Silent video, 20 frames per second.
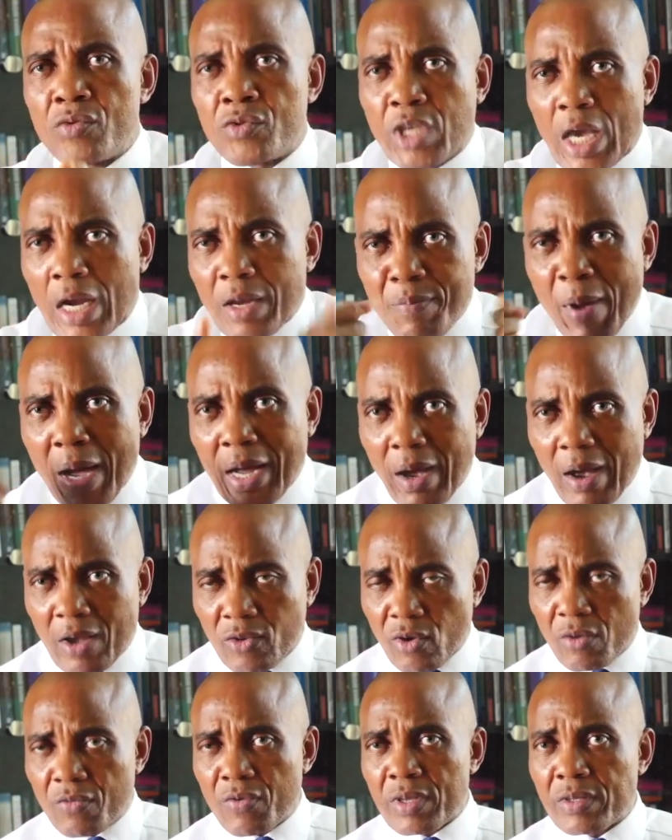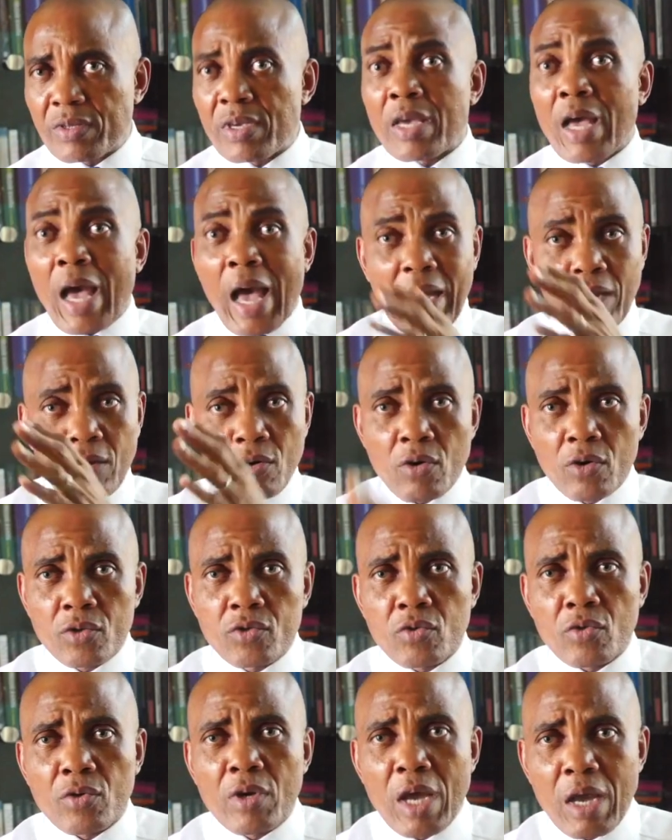take back our sovereignty and go
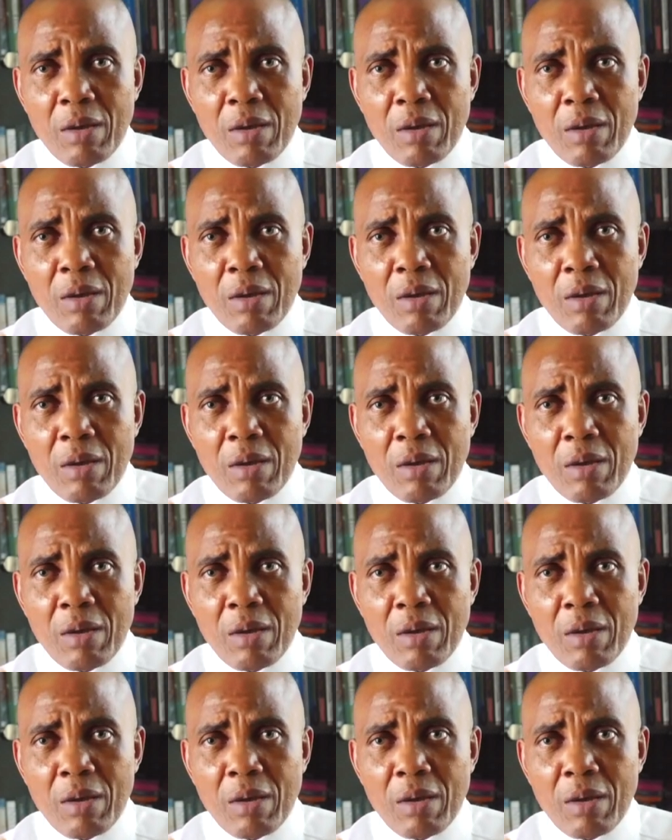to